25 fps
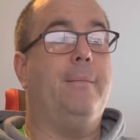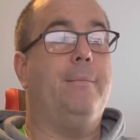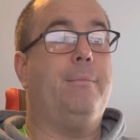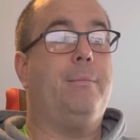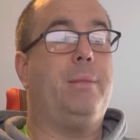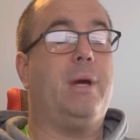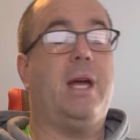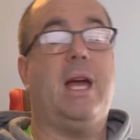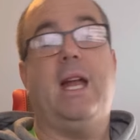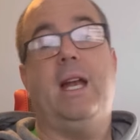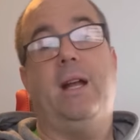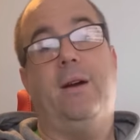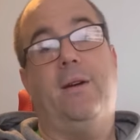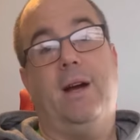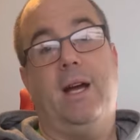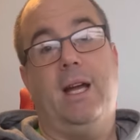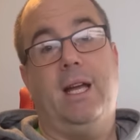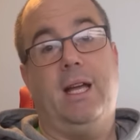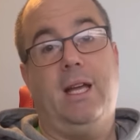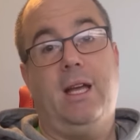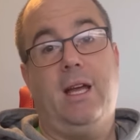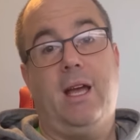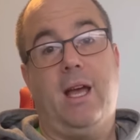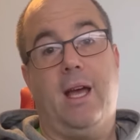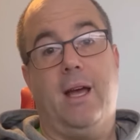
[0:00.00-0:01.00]
But
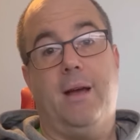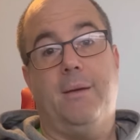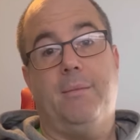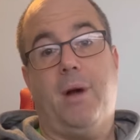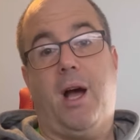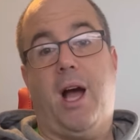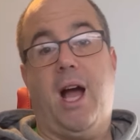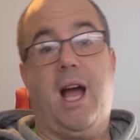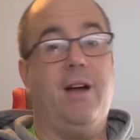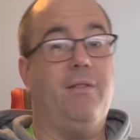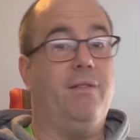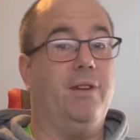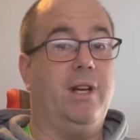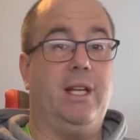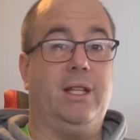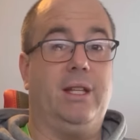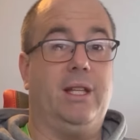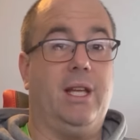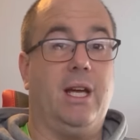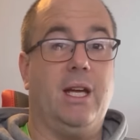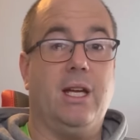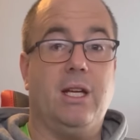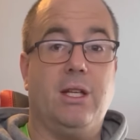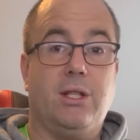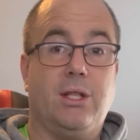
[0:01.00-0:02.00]
anyway, I haven't had
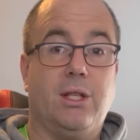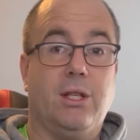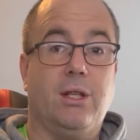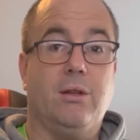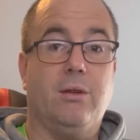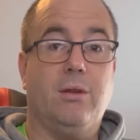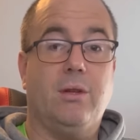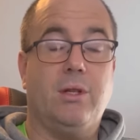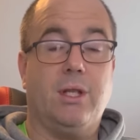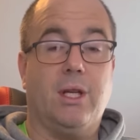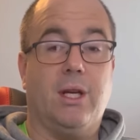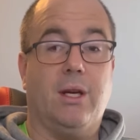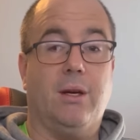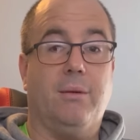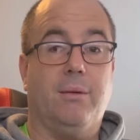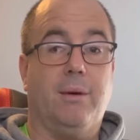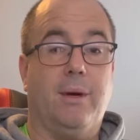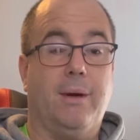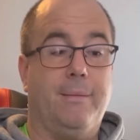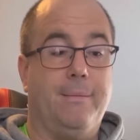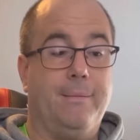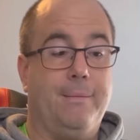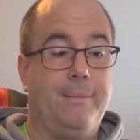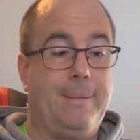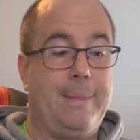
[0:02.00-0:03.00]
that issue.
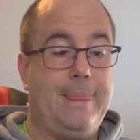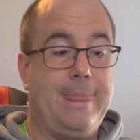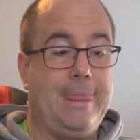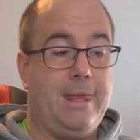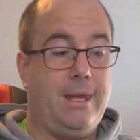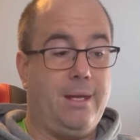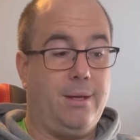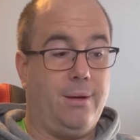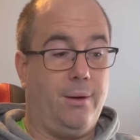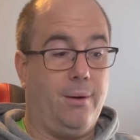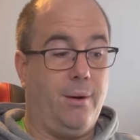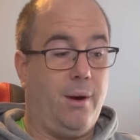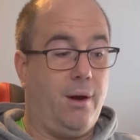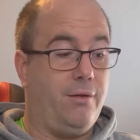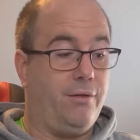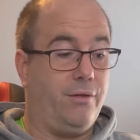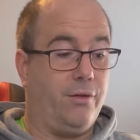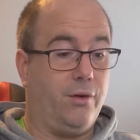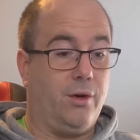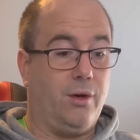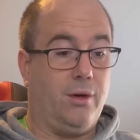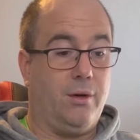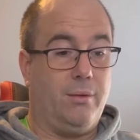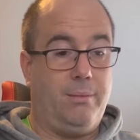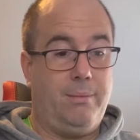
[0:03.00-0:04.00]
So so
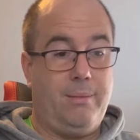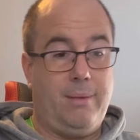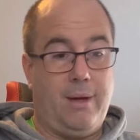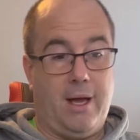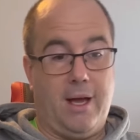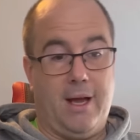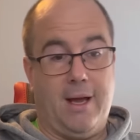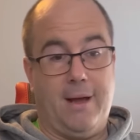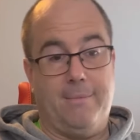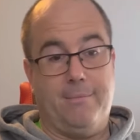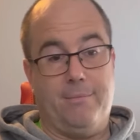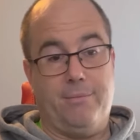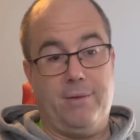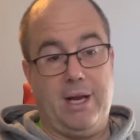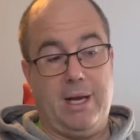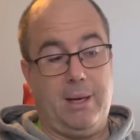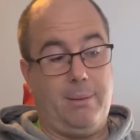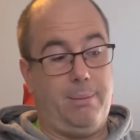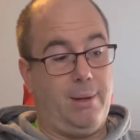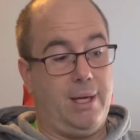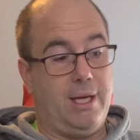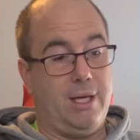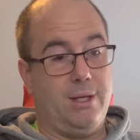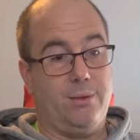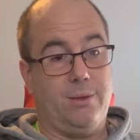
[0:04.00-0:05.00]
overall, really
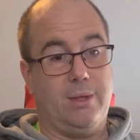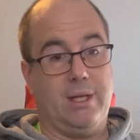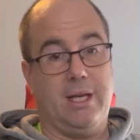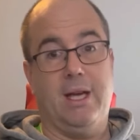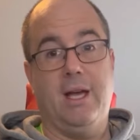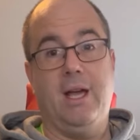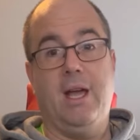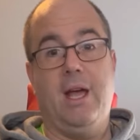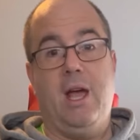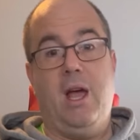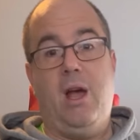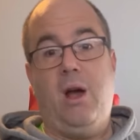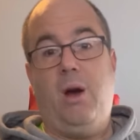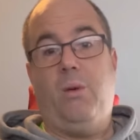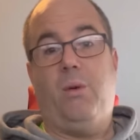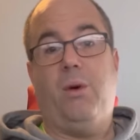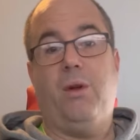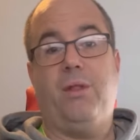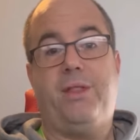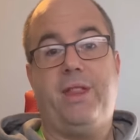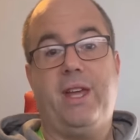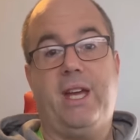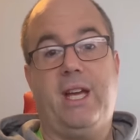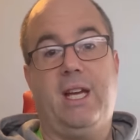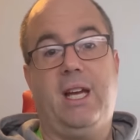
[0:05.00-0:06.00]
pleased with it.
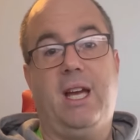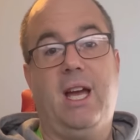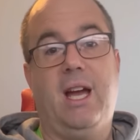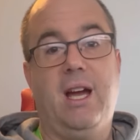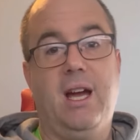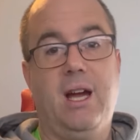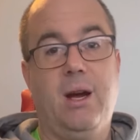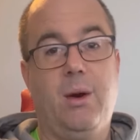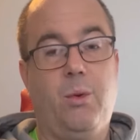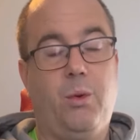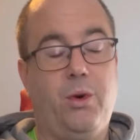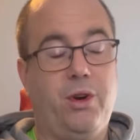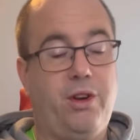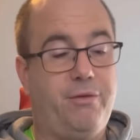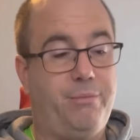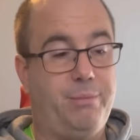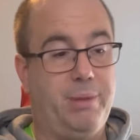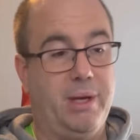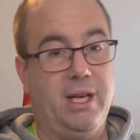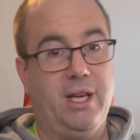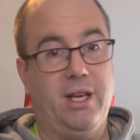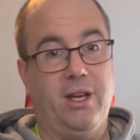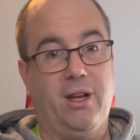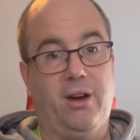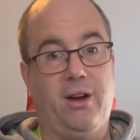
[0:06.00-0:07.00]
One thing would have
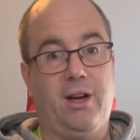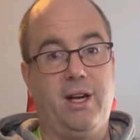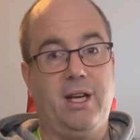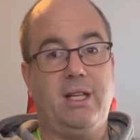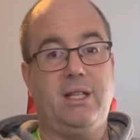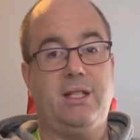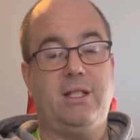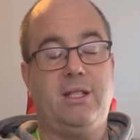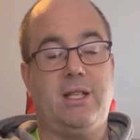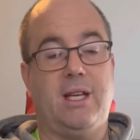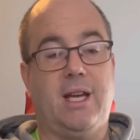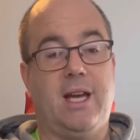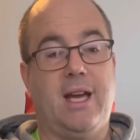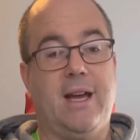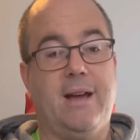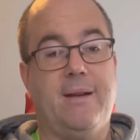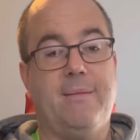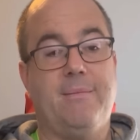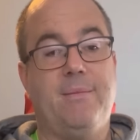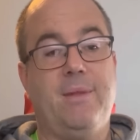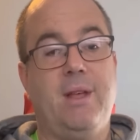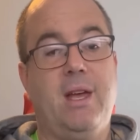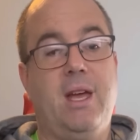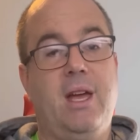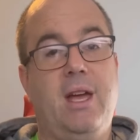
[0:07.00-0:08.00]
been nice,
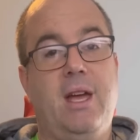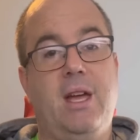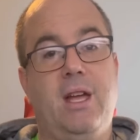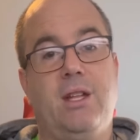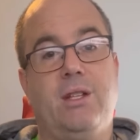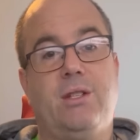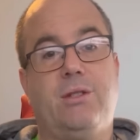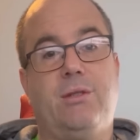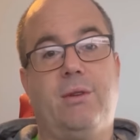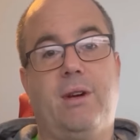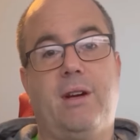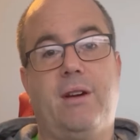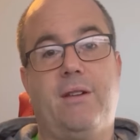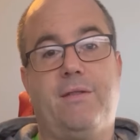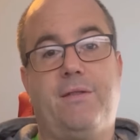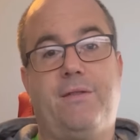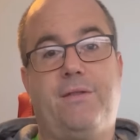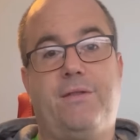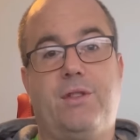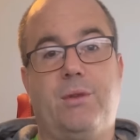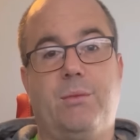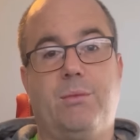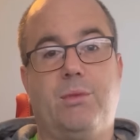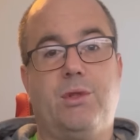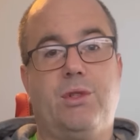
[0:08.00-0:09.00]
to have
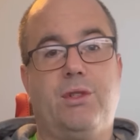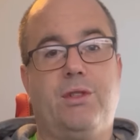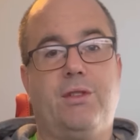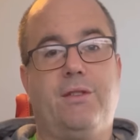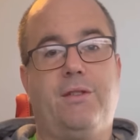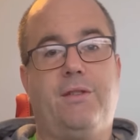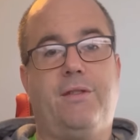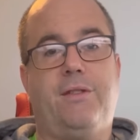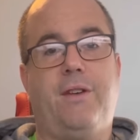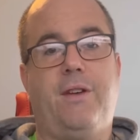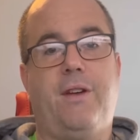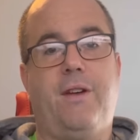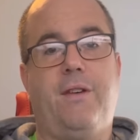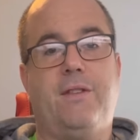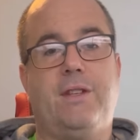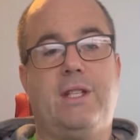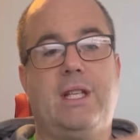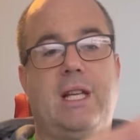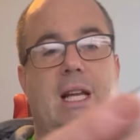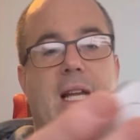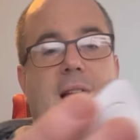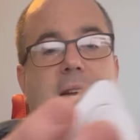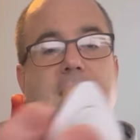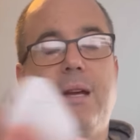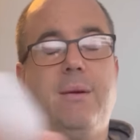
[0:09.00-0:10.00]
some sort of
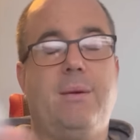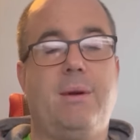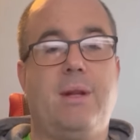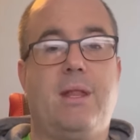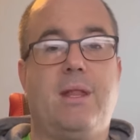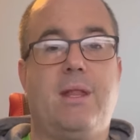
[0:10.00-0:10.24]
facility with,